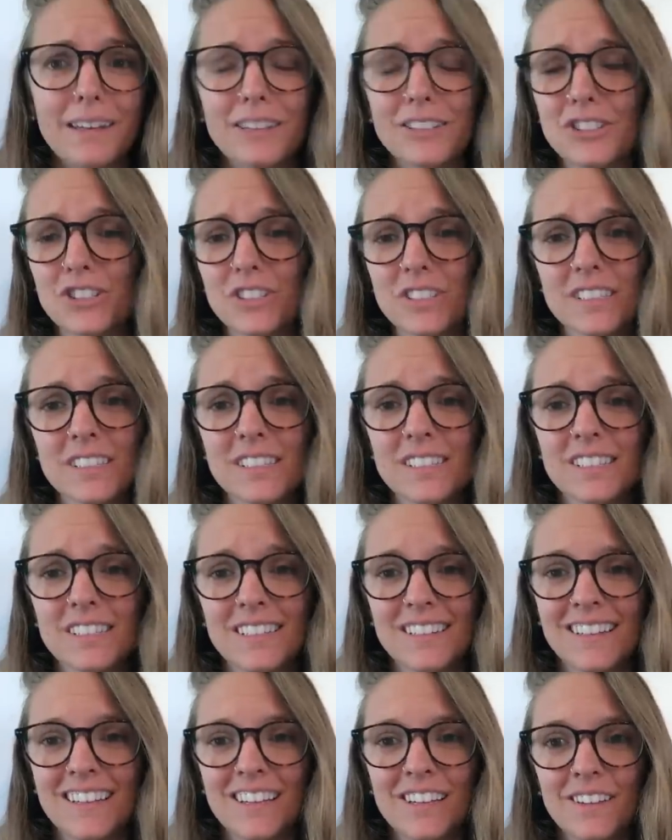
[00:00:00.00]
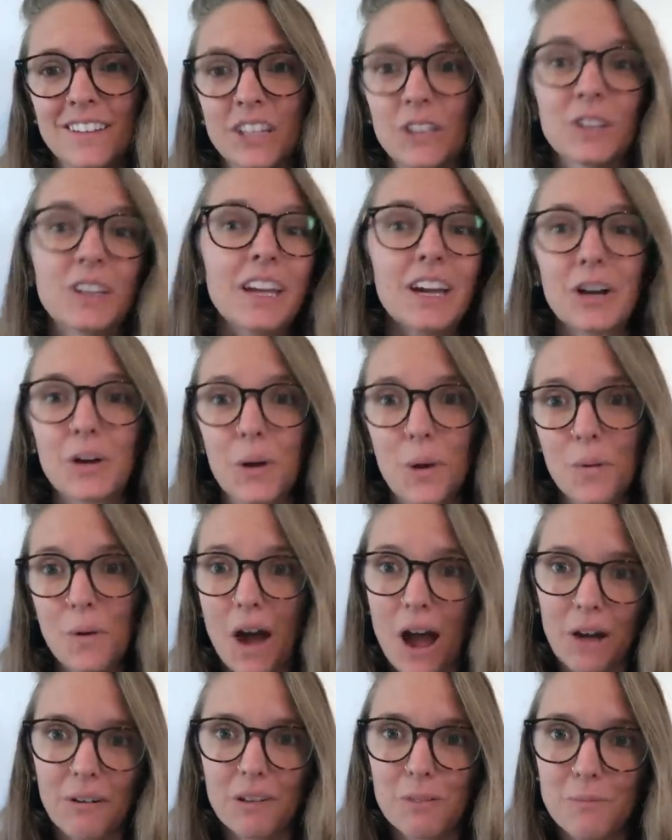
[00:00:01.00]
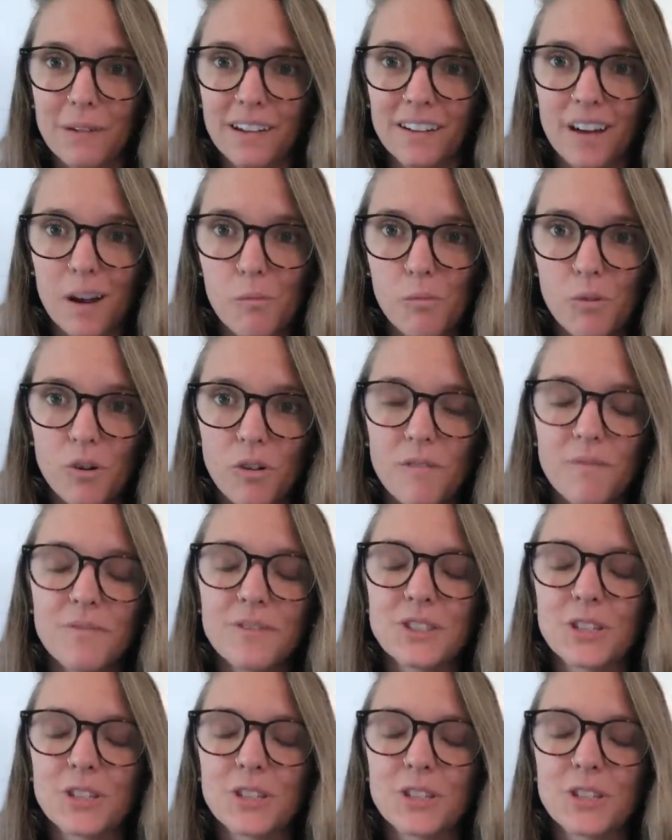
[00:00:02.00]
It's just, you can't go wrong with being humble.